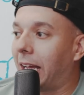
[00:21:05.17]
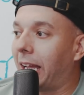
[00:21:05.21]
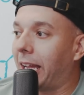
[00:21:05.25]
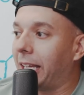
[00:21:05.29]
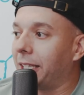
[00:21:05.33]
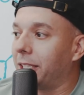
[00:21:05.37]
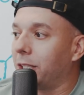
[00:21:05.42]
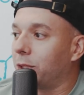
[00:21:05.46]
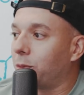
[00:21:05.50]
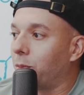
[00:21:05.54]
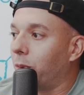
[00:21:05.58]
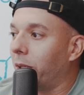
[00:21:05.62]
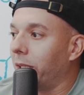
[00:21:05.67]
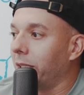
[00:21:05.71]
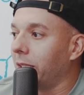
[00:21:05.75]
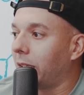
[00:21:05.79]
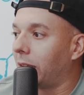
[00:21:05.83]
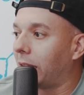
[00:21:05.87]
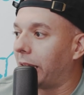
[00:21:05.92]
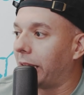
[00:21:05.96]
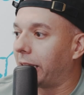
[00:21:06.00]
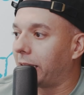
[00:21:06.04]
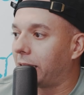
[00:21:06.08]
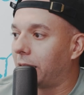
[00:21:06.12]
had this one
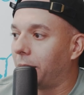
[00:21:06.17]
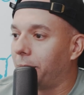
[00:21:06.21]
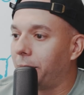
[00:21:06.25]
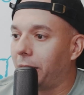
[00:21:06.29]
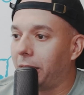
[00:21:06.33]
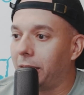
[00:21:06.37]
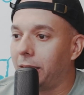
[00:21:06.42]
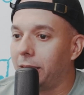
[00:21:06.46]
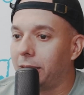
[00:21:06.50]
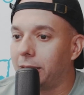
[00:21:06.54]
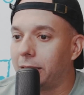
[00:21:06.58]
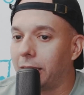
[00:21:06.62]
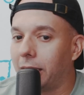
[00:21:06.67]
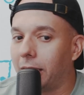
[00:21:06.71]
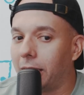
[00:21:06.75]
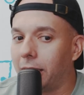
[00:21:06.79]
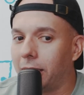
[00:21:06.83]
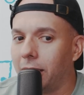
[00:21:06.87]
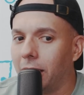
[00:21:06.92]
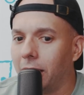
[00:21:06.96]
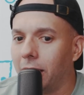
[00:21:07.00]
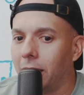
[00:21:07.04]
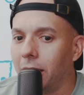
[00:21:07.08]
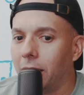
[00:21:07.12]
client come in,
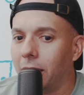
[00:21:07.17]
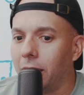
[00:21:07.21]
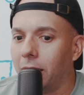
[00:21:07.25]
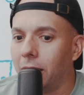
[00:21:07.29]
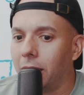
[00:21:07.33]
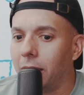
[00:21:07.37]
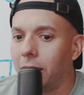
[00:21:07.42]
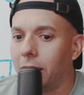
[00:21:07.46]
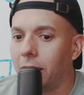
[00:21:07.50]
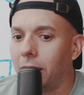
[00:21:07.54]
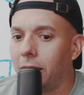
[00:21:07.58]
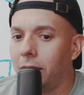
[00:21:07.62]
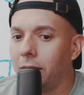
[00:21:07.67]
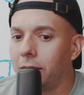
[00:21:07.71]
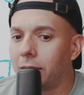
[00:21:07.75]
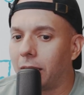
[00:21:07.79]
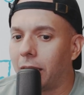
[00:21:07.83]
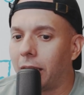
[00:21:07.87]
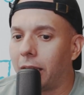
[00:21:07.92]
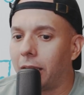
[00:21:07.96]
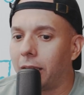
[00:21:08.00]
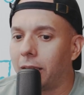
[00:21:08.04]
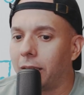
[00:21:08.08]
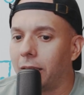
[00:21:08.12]
he's
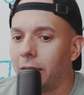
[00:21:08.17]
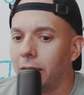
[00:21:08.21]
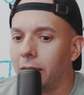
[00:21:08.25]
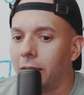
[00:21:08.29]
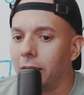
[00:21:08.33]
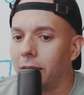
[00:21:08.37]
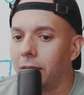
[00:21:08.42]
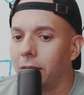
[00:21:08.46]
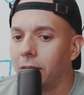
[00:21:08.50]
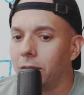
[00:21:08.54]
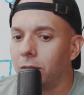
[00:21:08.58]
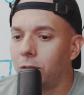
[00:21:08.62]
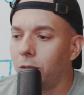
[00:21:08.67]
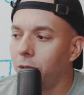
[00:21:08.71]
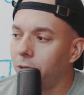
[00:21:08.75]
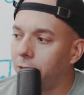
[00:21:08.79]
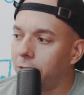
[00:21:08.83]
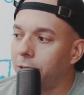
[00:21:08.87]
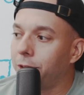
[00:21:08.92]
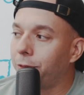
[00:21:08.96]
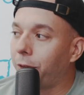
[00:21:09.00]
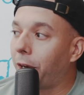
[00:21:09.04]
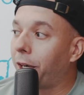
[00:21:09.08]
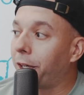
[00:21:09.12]
like, "Dude,
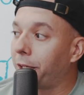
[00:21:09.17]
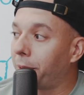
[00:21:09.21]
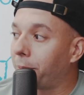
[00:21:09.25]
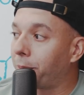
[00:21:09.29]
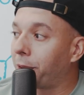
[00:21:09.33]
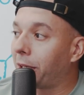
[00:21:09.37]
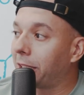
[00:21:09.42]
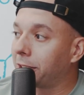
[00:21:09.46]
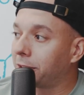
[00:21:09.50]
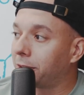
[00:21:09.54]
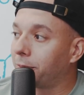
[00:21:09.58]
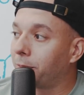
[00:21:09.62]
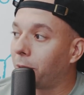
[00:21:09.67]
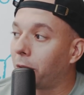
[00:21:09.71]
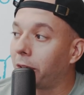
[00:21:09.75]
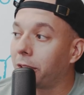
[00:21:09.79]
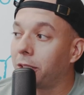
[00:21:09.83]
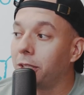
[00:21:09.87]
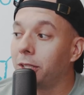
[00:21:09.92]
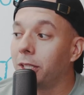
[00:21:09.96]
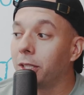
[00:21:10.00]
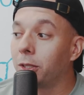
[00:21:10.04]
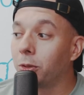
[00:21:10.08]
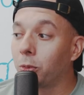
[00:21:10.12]
this is very impressive,
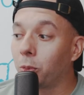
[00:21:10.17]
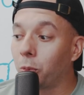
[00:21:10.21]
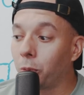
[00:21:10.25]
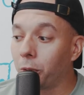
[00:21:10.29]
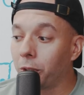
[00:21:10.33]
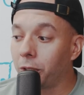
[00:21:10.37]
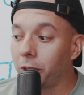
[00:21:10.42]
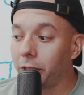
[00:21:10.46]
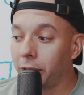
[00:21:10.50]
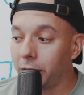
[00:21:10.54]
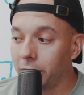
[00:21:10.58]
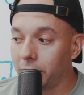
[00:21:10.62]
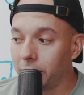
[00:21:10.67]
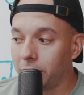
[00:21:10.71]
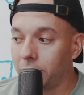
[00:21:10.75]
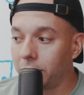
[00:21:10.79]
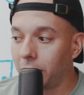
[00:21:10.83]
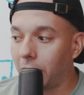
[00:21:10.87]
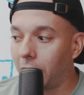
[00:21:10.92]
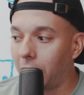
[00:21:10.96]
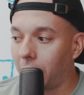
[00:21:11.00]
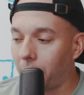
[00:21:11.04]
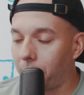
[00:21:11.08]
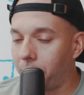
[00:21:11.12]
Mark. You did a really good
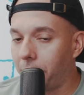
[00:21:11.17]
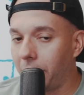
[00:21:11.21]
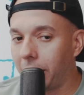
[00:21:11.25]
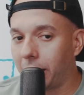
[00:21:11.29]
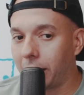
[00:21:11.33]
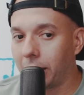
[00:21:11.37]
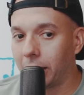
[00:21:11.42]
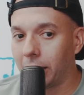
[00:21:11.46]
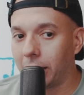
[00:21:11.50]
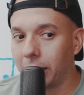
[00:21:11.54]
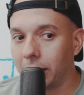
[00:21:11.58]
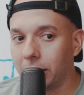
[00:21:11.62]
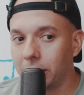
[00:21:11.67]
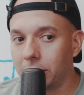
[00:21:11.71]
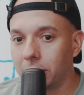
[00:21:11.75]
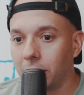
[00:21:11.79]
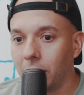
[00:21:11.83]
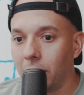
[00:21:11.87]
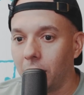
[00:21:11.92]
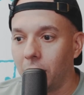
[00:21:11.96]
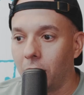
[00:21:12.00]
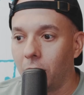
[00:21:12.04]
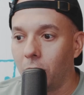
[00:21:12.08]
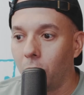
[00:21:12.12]
job
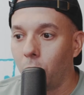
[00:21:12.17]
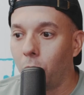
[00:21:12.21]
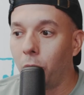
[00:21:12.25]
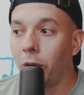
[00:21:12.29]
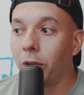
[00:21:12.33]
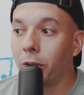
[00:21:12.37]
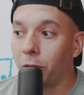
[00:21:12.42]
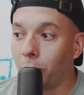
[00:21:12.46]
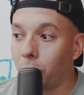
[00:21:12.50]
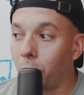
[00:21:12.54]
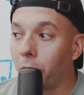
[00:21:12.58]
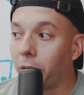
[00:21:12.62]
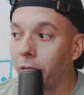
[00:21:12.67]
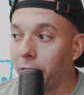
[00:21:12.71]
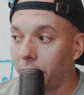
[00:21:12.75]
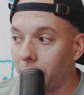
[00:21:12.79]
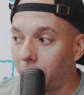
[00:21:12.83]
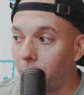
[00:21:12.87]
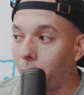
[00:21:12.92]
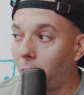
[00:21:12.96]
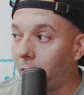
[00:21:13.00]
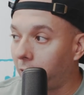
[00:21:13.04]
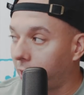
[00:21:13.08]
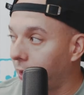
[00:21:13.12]
because we're
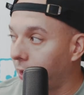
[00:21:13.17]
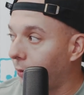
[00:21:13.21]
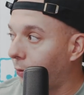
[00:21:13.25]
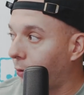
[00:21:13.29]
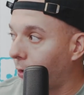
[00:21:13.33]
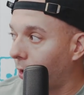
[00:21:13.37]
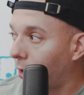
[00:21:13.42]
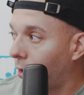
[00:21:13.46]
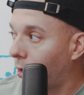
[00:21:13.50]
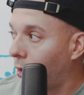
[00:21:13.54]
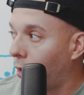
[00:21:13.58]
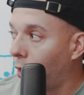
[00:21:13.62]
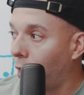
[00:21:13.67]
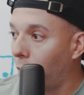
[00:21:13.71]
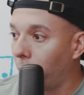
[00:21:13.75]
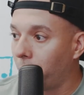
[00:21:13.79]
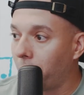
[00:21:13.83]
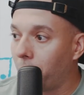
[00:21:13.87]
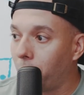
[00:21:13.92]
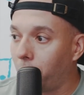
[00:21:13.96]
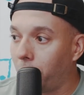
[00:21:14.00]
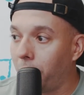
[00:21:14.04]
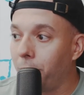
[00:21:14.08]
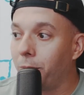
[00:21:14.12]
in the market for a
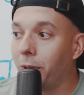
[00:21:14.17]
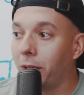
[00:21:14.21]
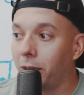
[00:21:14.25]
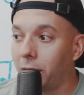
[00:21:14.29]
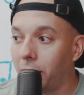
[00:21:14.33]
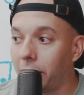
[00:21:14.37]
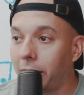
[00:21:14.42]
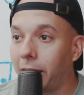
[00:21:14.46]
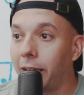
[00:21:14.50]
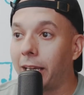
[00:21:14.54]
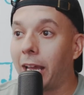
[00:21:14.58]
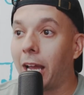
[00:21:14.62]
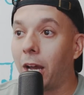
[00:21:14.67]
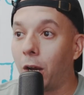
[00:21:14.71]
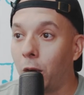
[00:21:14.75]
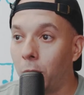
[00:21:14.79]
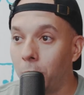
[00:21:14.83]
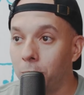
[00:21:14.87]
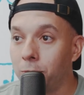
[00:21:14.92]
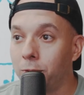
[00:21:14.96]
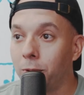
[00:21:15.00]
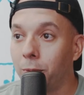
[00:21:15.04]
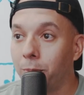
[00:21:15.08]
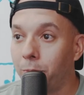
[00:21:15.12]
home, and we've been looking at
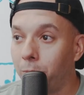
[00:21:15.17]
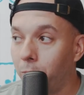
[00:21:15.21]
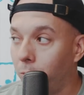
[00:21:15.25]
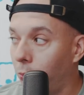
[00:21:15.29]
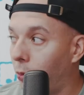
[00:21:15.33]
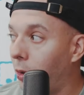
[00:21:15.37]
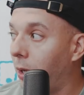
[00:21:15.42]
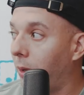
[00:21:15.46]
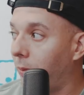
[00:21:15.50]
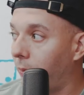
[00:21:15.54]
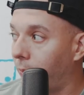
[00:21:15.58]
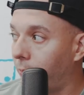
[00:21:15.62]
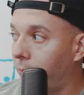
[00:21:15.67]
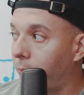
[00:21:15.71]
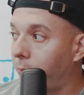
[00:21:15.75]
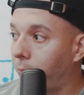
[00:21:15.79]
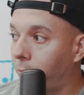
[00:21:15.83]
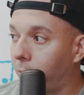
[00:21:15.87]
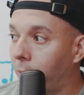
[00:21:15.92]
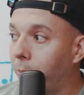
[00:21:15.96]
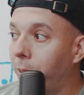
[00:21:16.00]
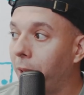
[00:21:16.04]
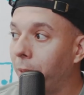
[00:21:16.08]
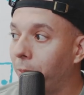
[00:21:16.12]
homes with
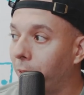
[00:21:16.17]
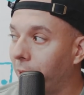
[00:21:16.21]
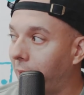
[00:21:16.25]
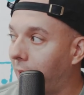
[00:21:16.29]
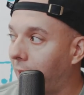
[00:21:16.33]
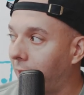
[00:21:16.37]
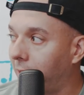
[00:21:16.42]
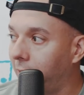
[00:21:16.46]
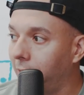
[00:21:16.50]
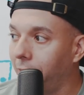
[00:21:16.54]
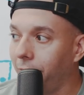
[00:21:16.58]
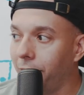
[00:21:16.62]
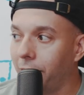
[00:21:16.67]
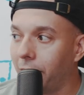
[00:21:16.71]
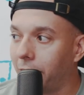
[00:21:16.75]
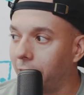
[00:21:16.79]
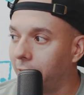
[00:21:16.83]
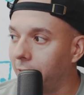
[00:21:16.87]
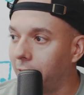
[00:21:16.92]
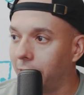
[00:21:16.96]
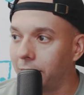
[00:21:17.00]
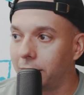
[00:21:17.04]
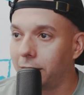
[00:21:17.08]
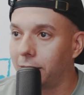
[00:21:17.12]
people that live there,
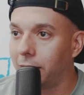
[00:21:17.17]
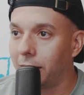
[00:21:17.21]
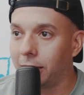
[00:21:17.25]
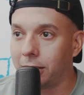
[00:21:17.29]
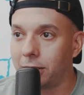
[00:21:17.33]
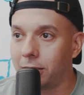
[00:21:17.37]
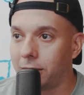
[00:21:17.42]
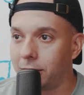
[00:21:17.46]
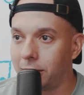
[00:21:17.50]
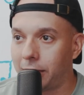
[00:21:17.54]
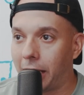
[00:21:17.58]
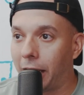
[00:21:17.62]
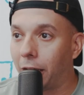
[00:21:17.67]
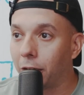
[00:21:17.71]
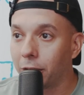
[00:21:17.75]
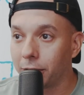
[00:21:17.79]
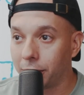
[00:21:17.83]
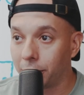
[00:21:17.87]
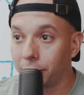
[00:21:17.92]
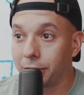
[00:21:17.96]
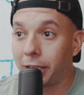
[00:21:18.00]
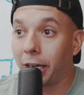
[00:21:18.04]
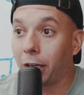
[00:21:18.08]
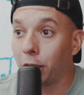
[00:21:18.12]
and
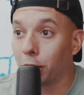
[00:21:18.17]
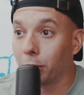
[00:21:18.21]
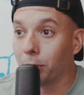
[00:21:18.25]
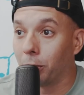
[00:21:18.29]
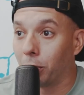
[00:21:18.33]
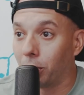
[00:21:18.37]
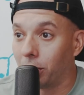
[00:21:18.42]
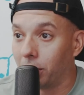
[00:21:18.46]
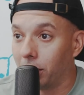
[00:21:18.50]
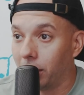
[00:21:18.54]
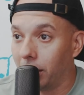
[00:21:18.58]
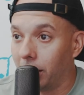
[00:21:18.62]
they're terrible.